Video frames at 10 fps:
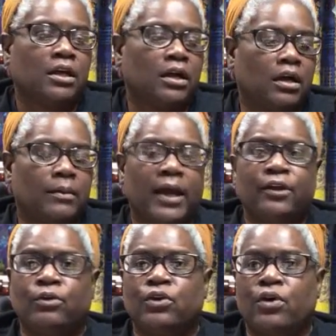Um, I
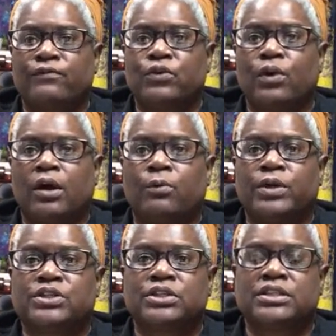don't know if you all
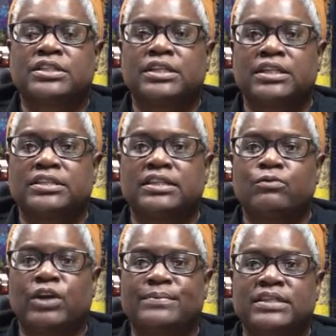went to the CDC
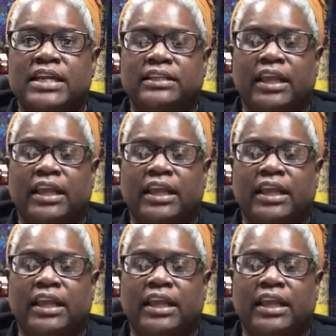website.